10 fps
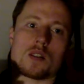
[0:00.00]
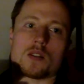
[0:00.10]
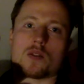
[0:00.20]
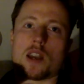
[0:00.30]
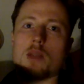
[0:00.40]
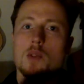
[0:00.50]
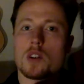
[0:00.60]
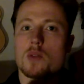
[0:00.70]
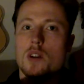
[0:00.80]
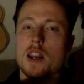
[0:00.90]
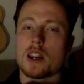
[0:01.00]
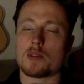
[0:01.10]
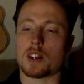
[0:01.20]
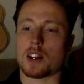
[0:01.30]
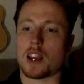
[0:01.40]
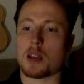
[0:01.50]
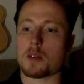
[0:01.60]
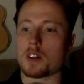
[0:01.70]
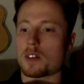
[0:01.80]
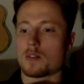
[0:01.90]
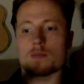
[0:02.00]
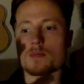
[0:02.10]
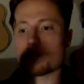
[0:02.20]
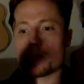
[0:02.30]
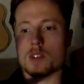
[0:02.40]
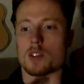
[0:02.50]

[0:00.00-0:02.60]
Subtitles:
So hangboarding right after climbing, it's a